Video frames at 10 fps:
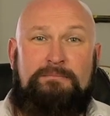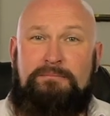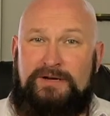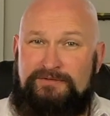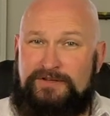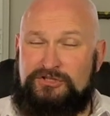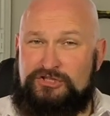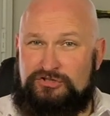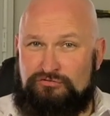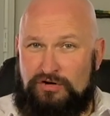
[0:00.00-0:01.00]
But if they're
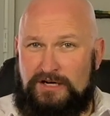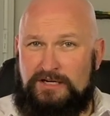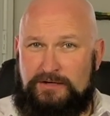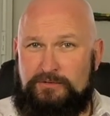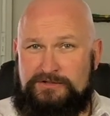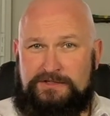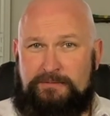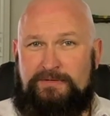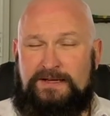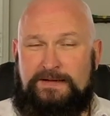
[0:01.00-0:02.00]
struggling with
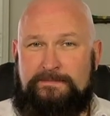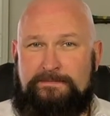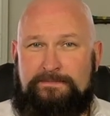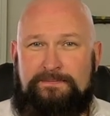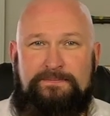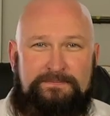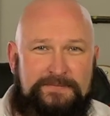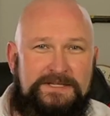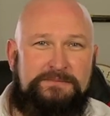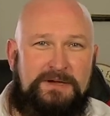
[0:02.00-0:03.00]
something,
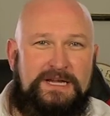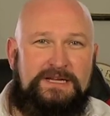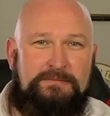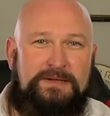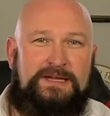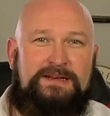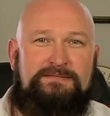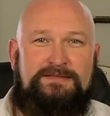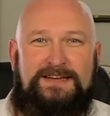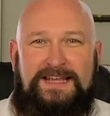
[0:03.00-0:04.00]
these may come in
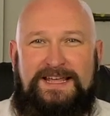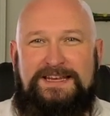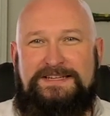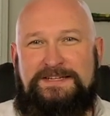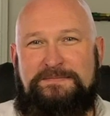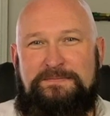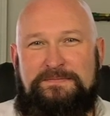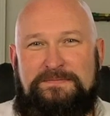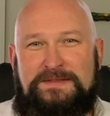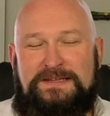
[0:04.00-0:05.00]
handy.
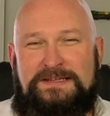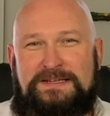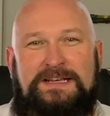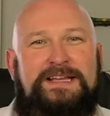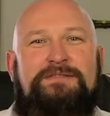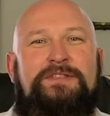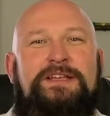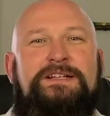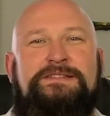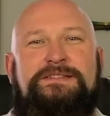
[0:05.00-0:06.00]
And like
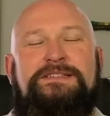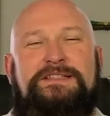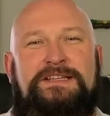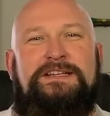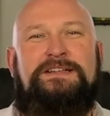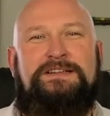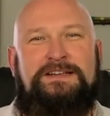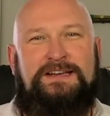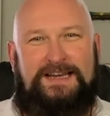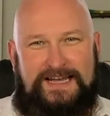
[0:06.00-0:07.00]
everything else in
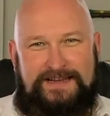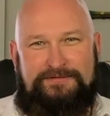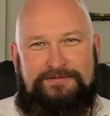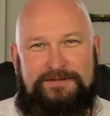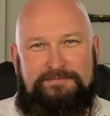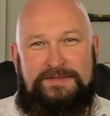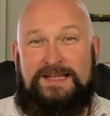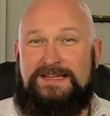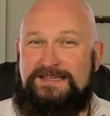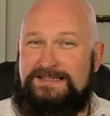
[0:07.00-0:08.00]
life,
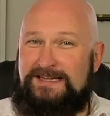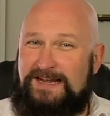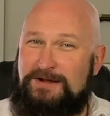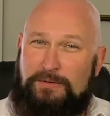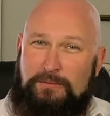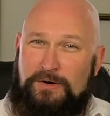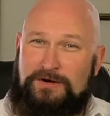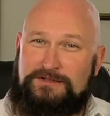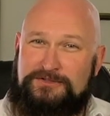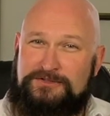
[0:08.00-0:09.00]
take what
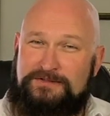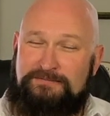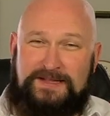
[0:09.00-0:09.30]
works,